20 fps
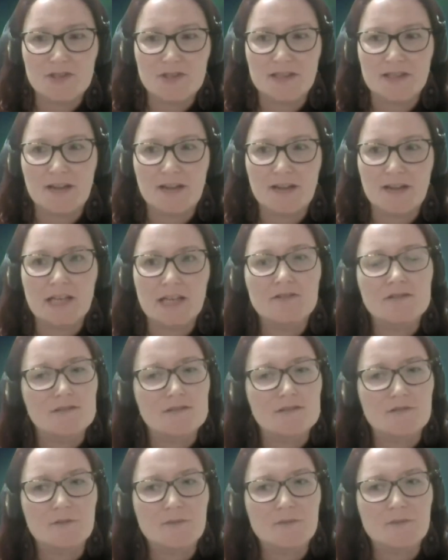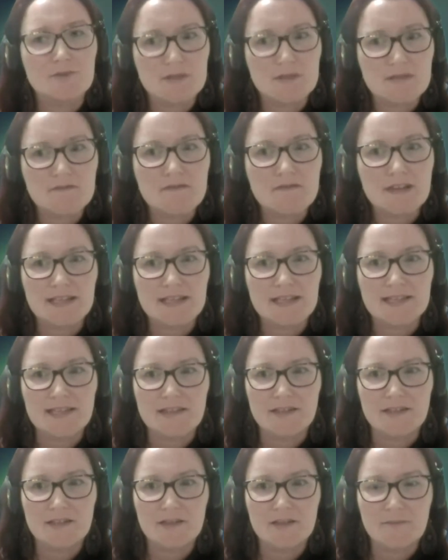there are elders or important figures in
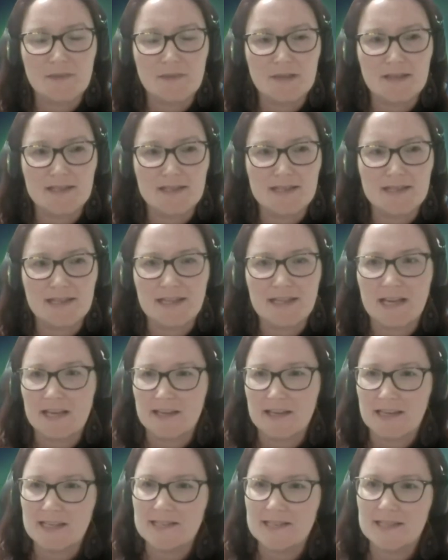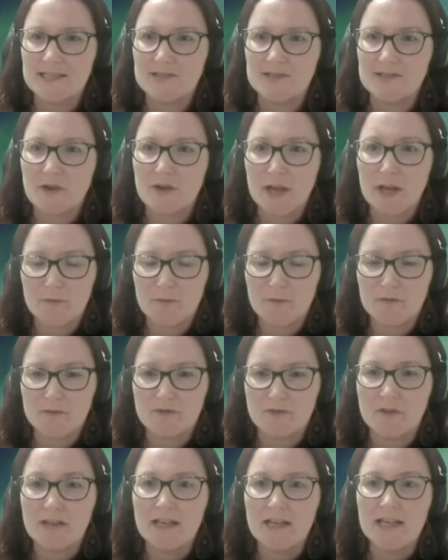the community that are needed or
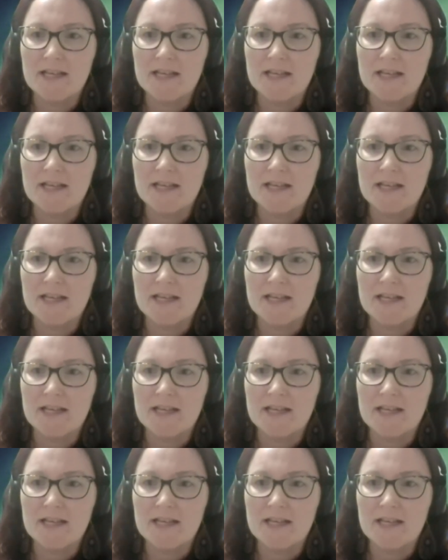helpful